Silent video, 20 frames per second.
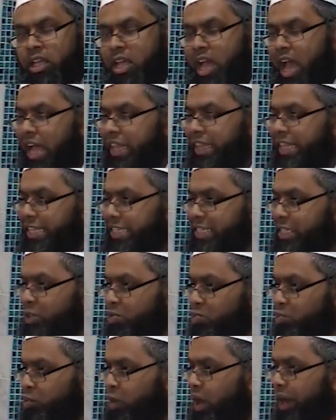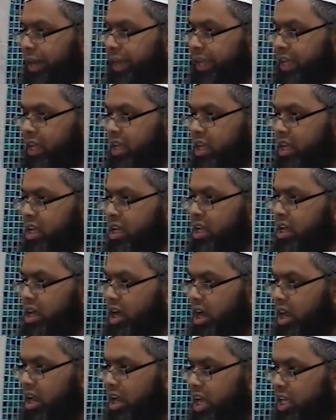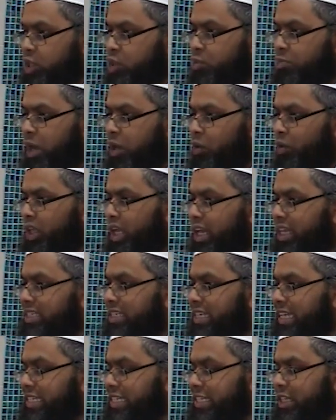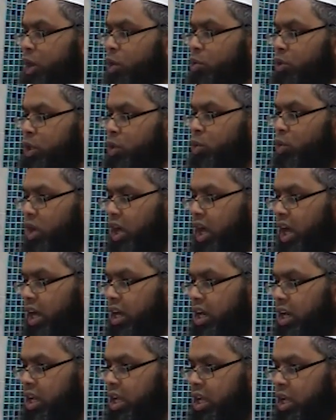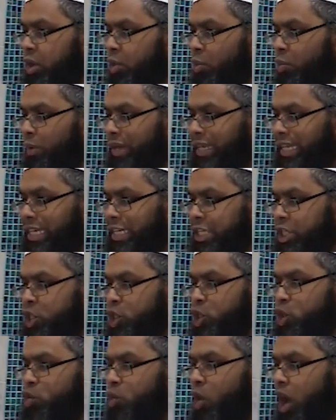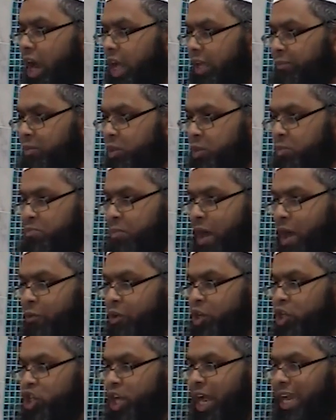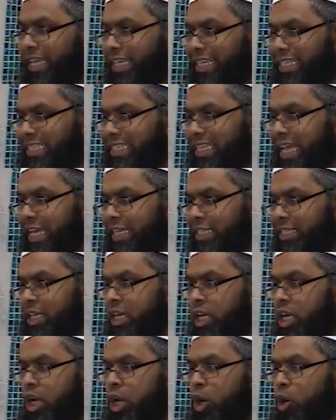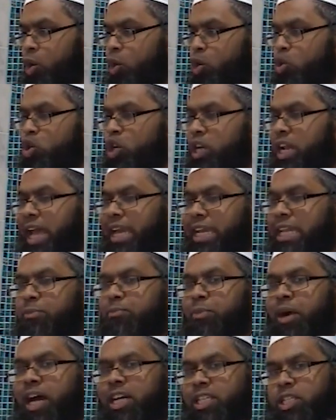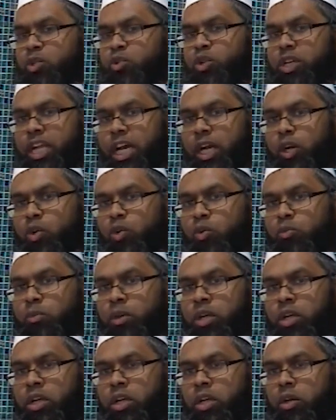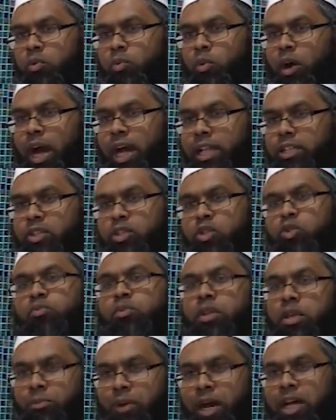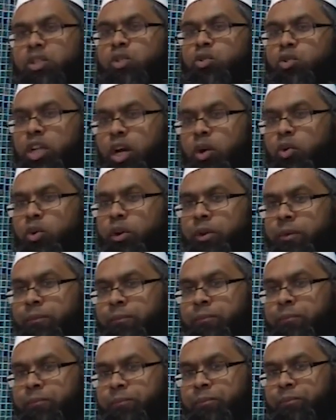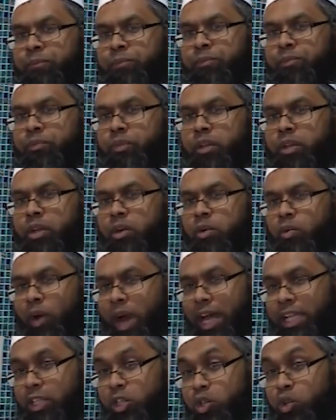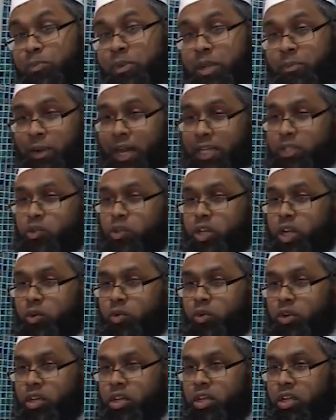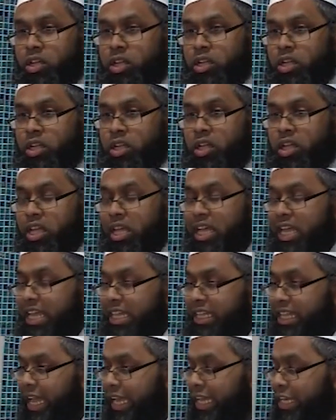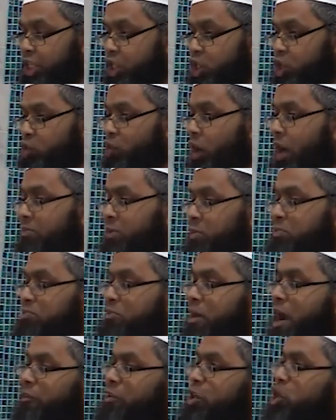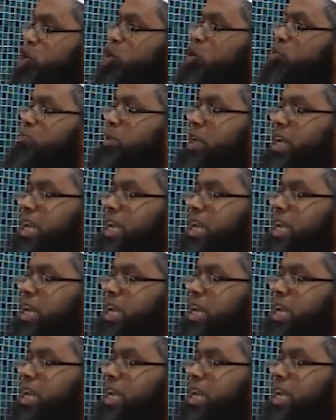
And this is why Allah subhanahu wa ta'ala says in the Holy Quran, when He describes marriage, and He says, Hunna libasul lakum wa antum libasul lahum. Wa antum libasul lahum. That He describes marriage to be